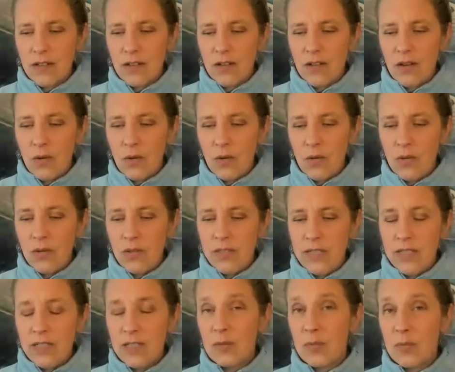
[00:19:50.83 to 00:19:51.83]

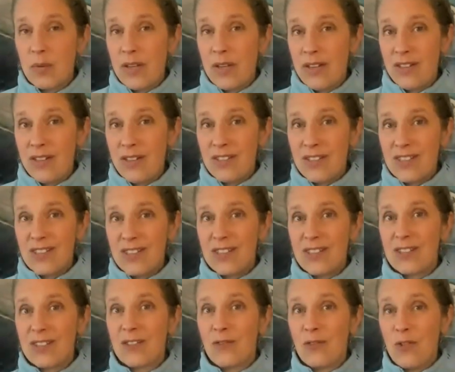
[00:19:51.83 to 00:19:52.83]
holding
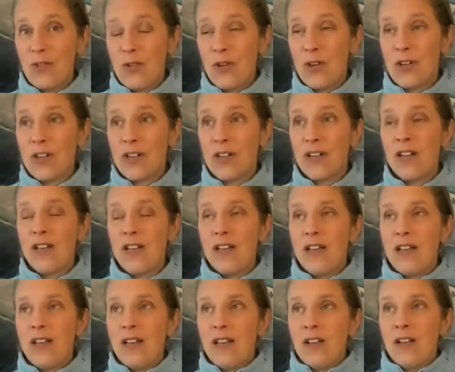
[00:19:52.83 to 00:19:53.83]
space for
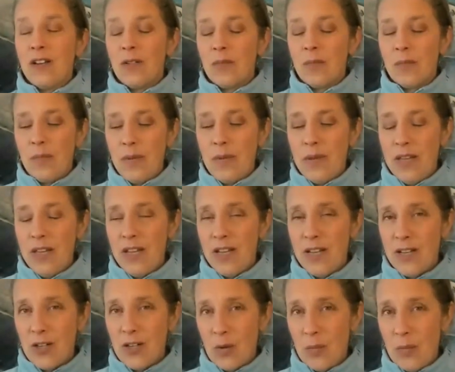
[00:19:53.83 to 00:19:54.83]

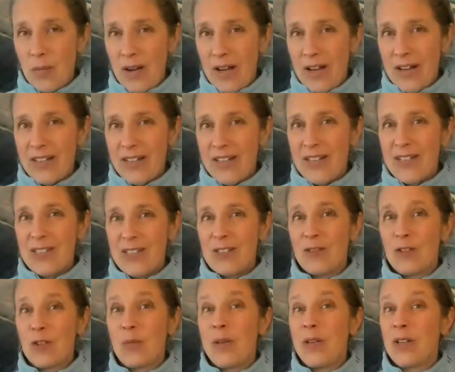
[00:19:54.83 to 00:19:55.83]
being in our bodies,
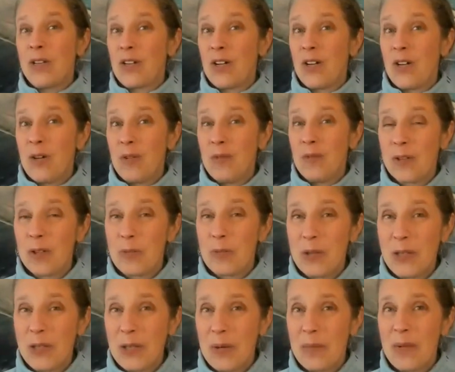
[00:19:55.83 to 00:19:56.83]
for being
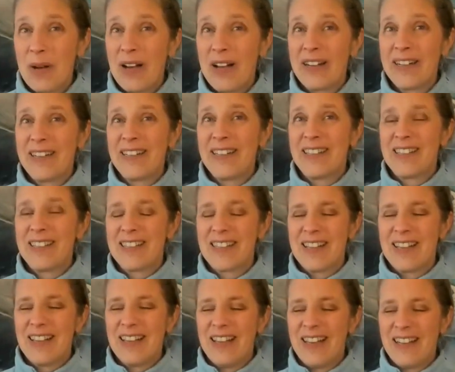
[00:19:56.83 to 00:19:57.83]
comfortable in our bodies,
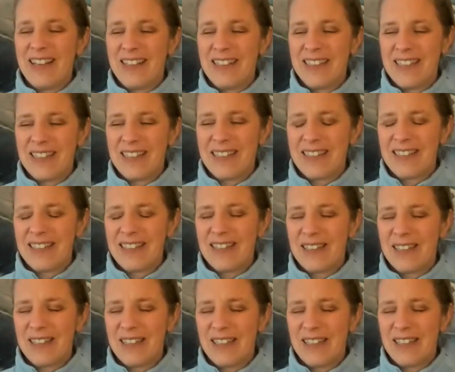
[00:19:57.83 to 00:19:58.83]
and,
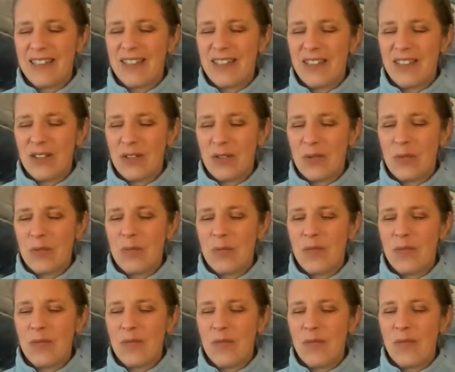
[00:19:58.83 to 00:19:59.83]
you
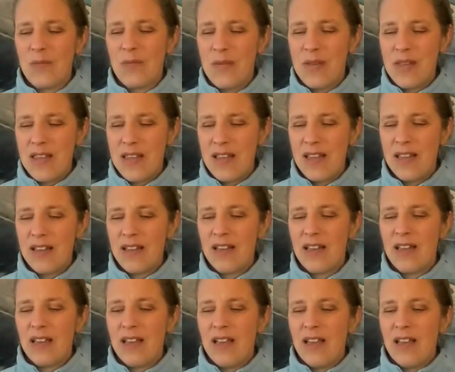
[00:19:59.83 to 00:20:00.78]
know, being